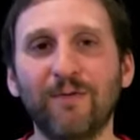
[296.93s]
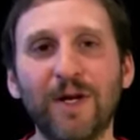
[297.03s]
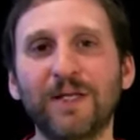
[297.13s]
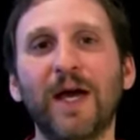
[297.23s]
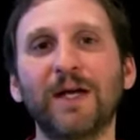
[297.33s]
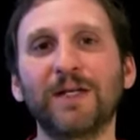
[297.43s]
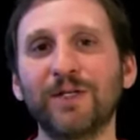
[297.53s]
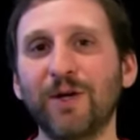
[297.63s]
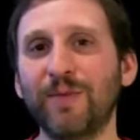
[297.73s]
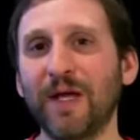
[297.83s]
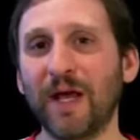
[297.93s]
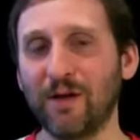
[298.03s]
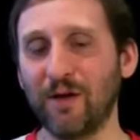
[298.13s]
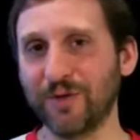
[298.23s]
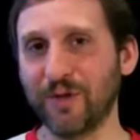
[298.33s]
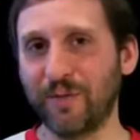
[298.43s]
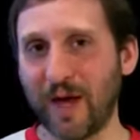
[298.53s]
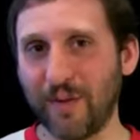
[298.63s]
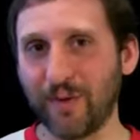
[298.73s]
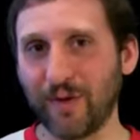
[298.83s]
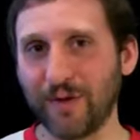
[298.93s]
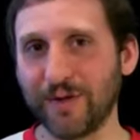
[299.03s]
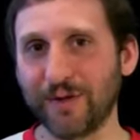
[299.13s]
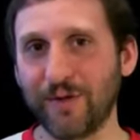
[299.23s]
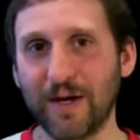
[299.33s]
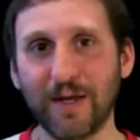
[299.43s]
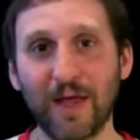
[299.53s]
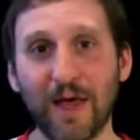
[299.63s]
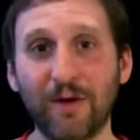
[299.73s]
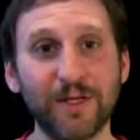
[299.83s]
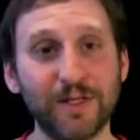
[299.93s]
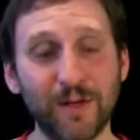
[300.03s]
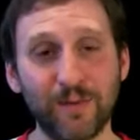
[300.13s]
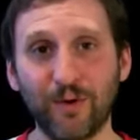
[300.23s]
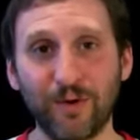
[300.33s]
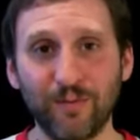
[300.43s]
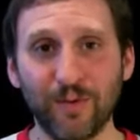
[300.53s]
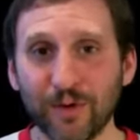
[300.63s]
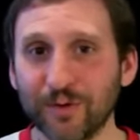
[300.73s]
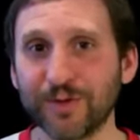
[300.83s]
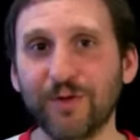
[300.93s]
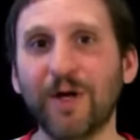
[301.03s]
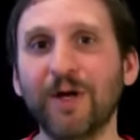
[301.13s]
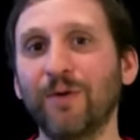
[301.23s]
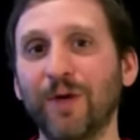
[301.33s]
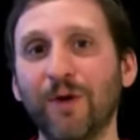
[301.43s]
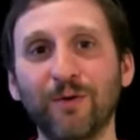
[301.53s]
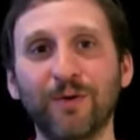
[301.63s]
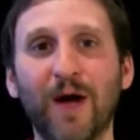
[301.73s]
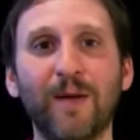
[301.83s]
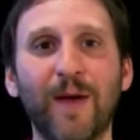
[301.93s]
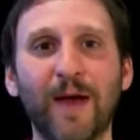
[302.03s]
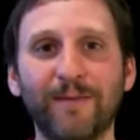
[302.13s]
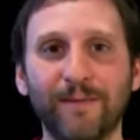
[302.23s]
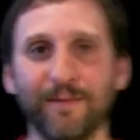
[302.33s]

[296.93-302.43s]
reading text is going to be a lot closer to paper on this screen than on a typical computer screen or the older iPad.